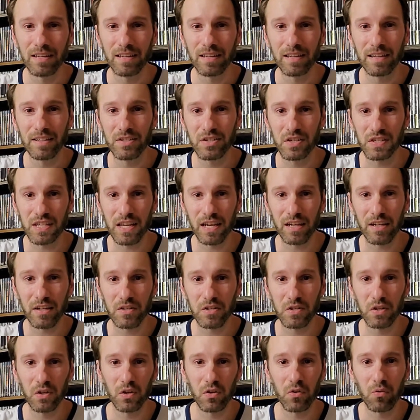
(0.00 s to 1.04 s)
It just kind of
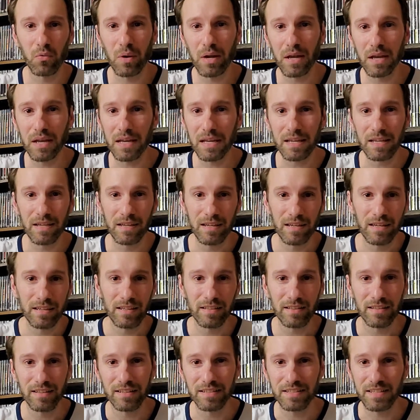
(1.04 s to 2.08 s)
took away
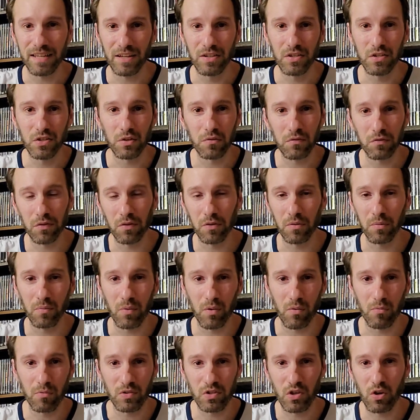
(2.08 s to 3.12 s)
the attention from
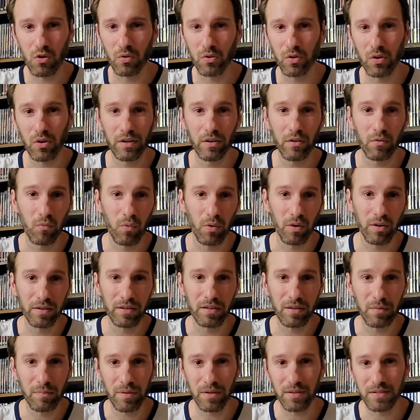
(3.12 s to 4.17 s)
what was going on in one
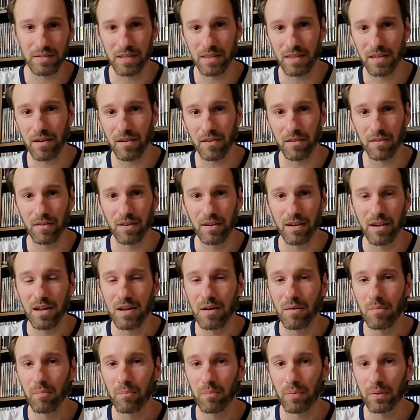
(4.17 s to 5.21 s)
compared to the other.
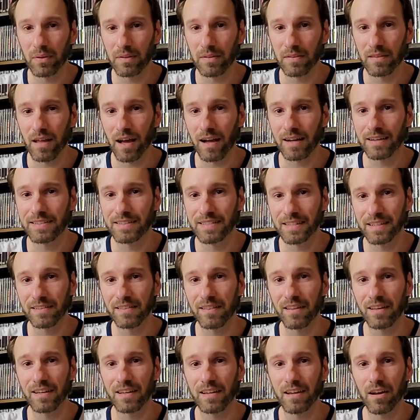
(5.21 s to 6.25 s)
But I did
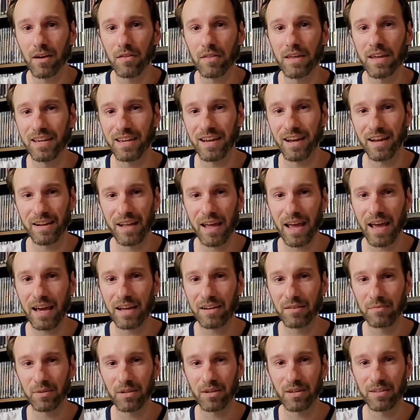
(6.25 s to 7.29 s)
like how they kind of had
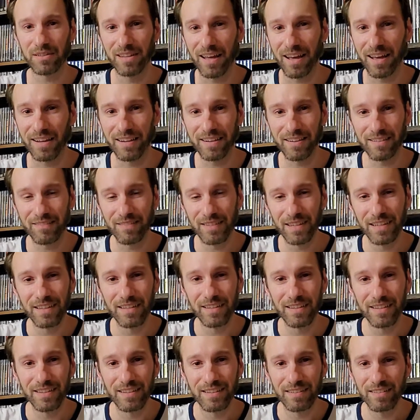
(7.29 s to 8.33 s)
them collide
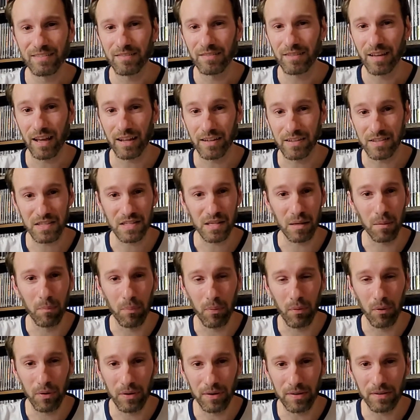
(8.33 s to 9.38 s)
at some
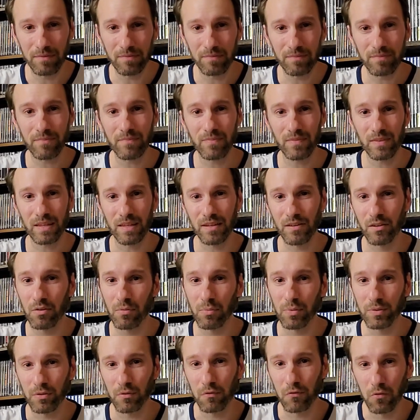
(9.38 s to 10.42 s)
point, you know,
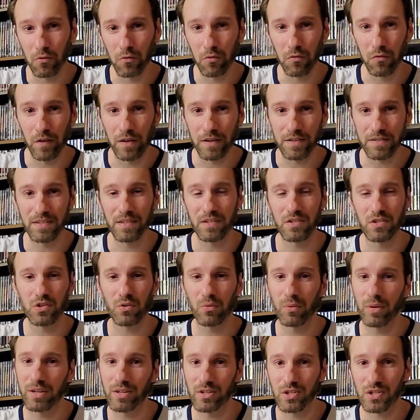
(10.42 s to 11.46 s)
with the food fight
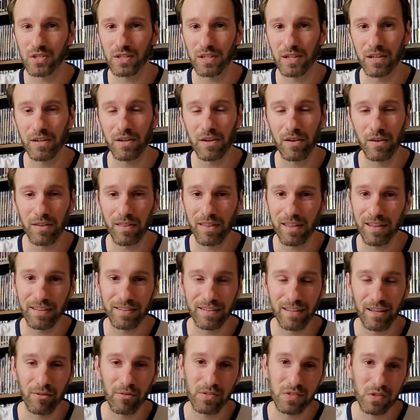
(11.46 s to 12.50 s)
situation and all that.
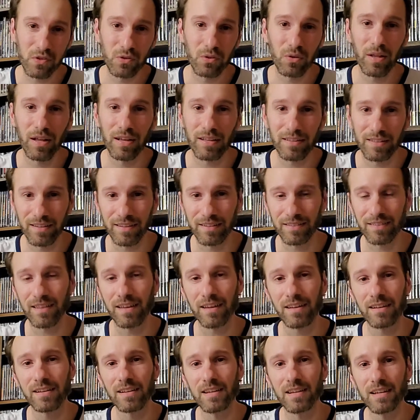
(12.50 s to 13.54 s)
That was cool. I like
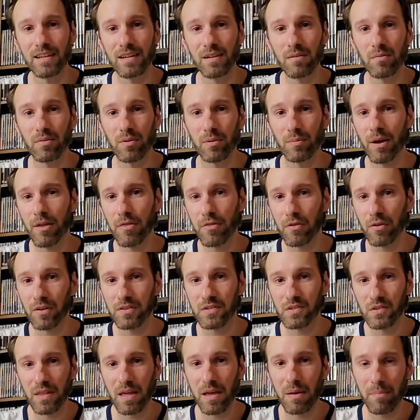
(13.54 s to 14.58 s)
that. But my
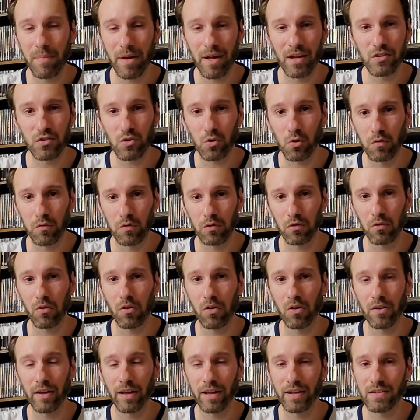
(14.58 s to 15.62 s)
thoughts on that match
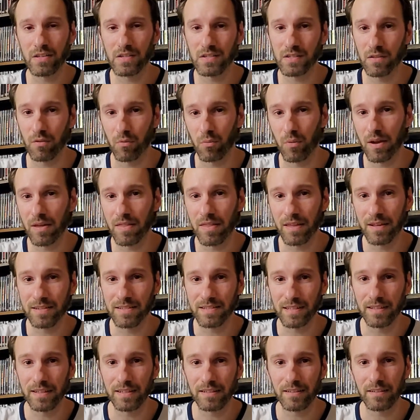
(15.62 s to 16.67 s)
overall, as the way they
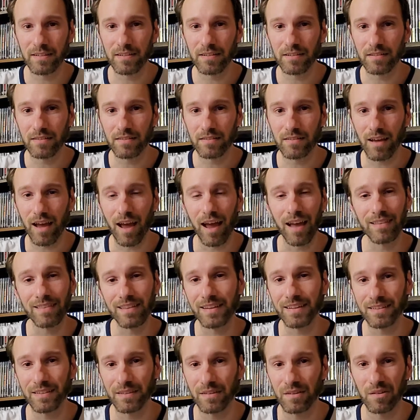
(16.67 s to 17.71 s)
did it, I
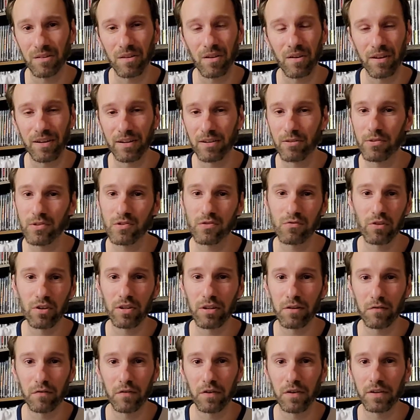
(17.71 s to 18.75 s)
liked it a lot. It was
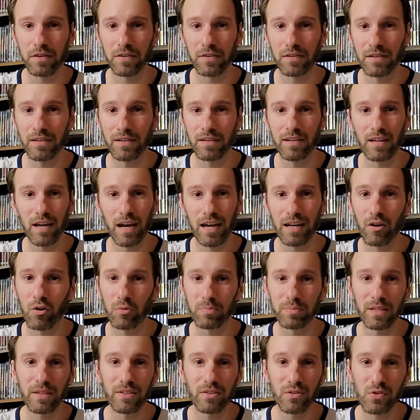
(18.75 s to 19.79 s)
really fun. I
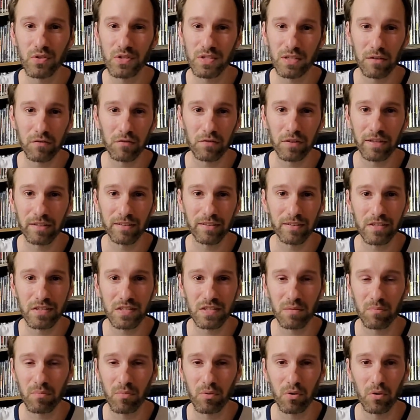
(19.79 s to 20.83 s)
hope they do stuff like this
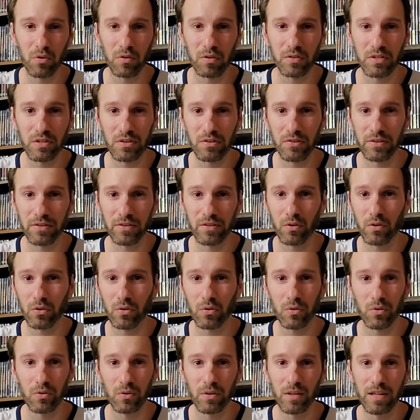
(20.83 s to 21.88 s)
some more during the
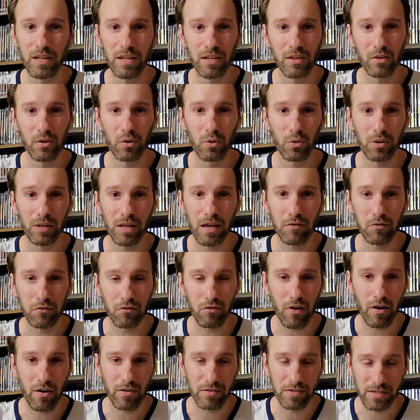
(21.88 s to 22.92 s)
whole no live
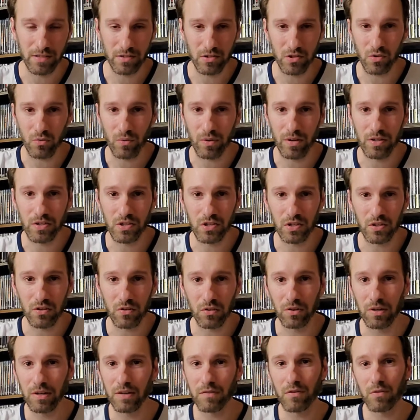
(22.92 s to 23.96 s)
crowd situation,
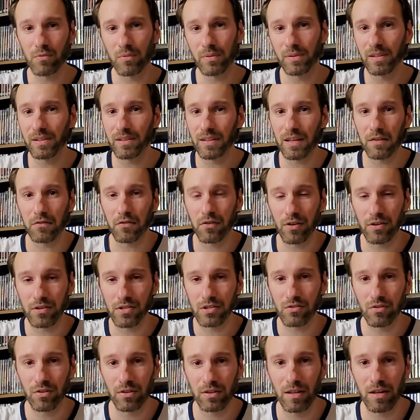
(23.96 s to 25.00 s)
or even when the live
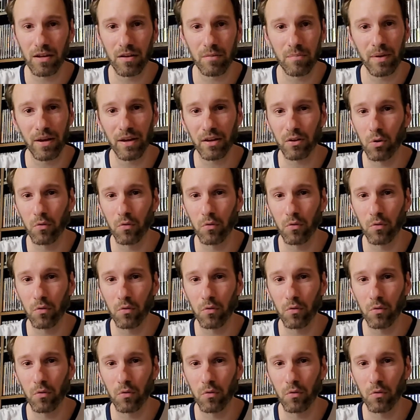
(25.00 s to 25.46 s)
crowds are allowed back.